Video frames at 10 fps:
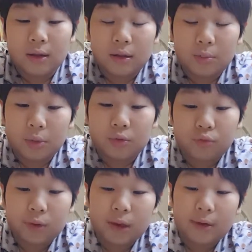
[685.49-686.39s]
Number
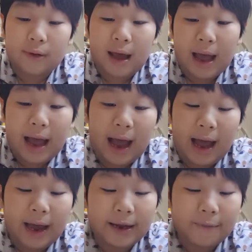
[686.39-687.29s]
3,
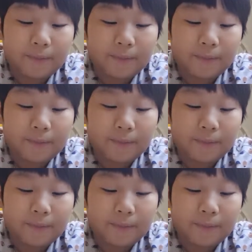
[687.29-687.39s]
I.